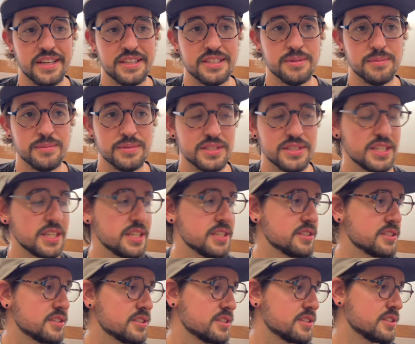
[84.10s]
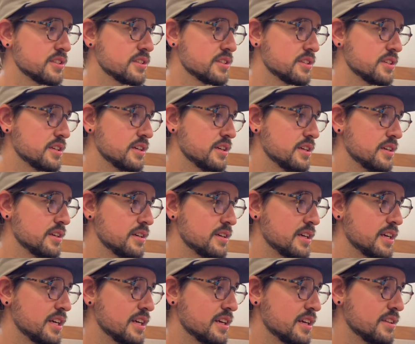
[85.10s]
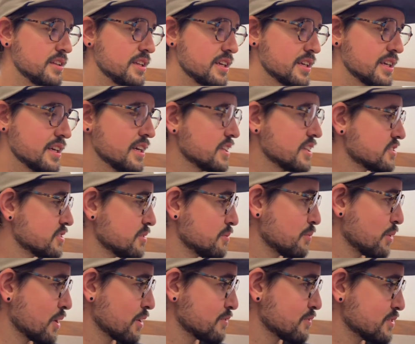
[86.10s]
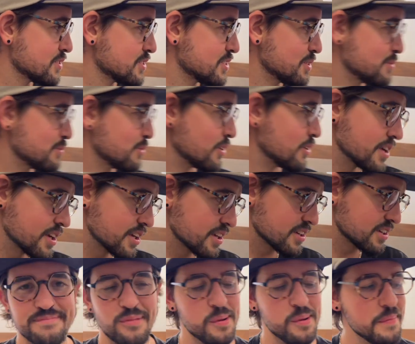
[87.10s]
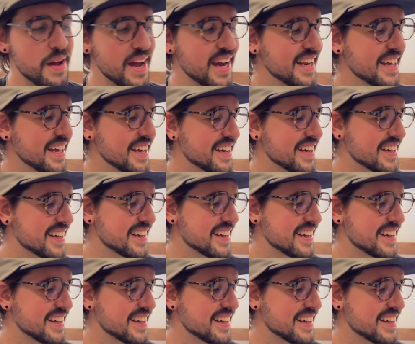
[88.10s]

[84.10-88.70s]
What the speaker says: some Z's and then get some breakfast in the morning. We made it.